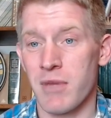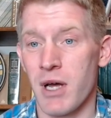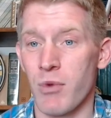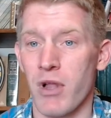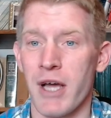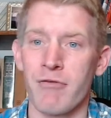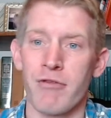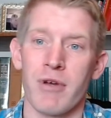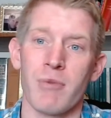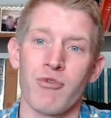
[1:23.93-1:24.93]
I'm
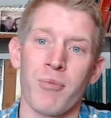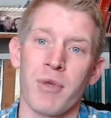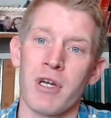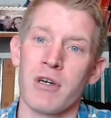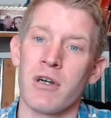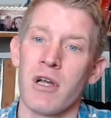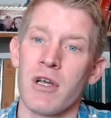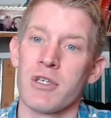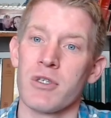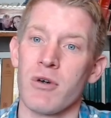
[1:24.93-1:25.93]
alive, I'm from here.
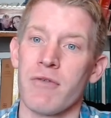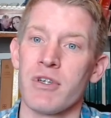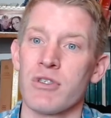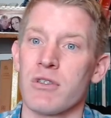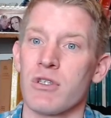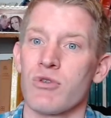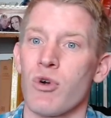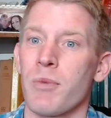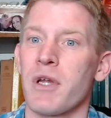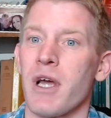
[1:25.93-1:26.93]
So eventually this
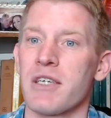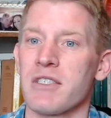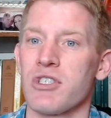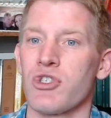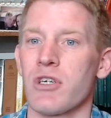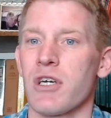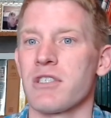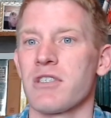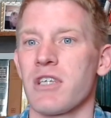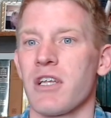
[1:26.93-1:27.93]
Roman guy, Caesar
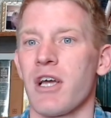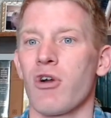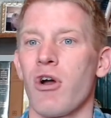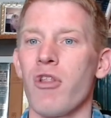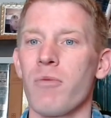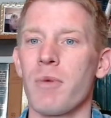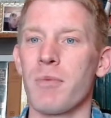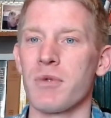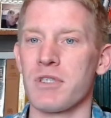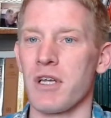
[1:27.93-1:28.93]
Augustus, can count all the
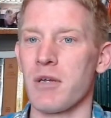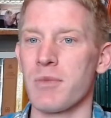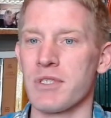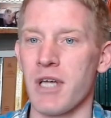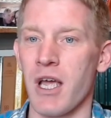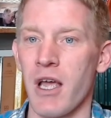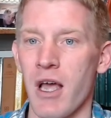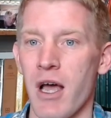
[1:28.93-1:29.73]
people in his kingdom and say,